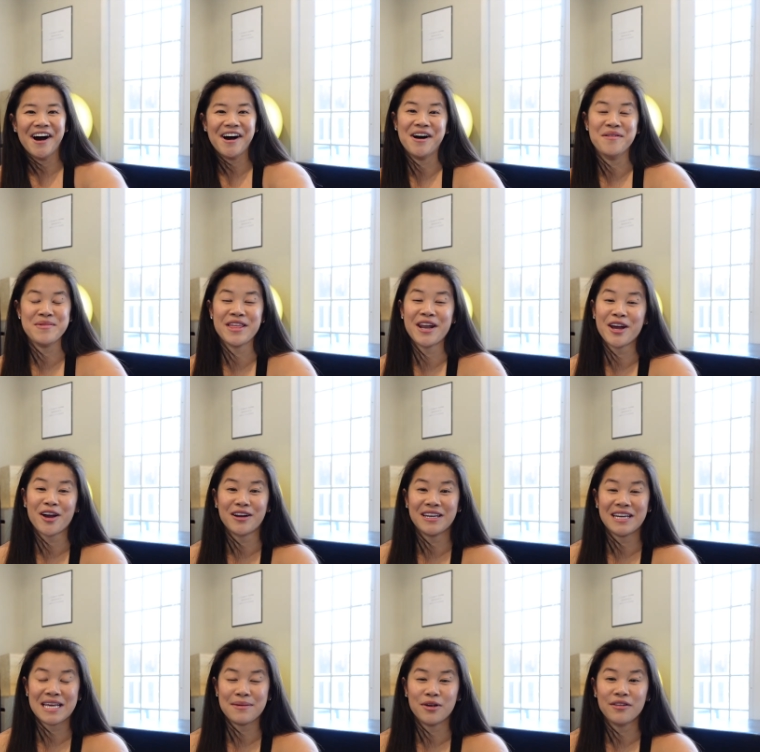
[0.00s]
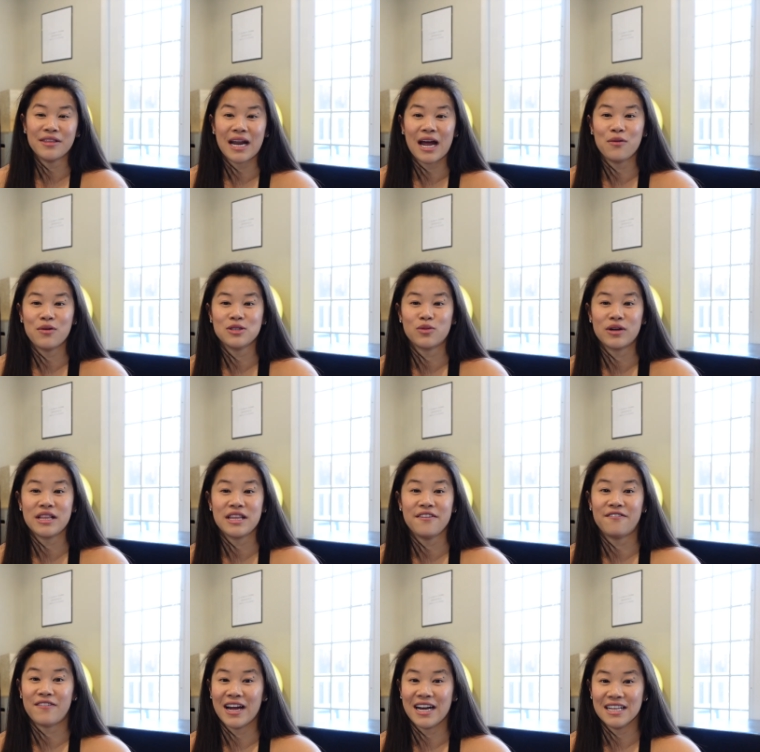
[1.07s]
Um, and then I got an email that I was one of the
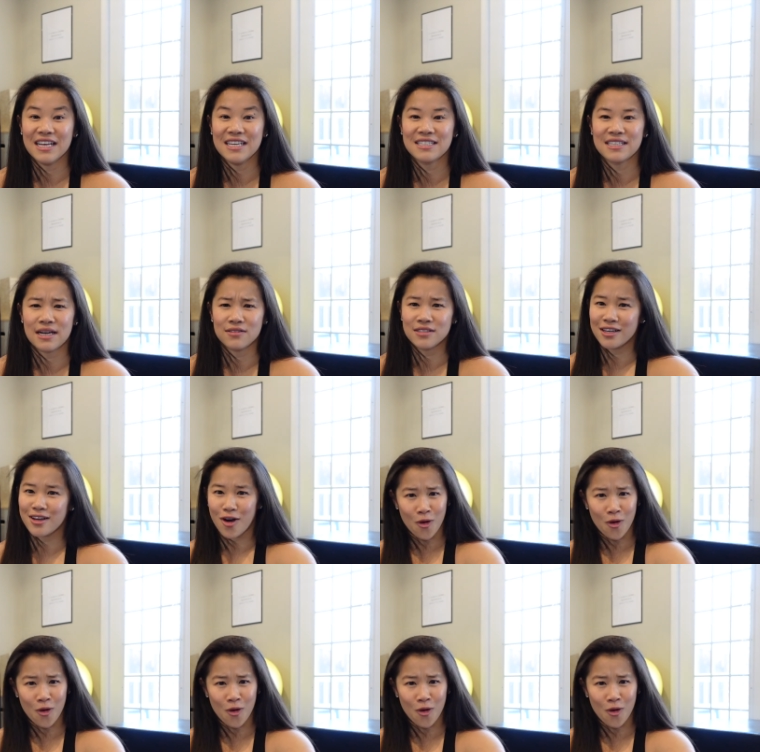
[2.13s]
finalists, and I was like,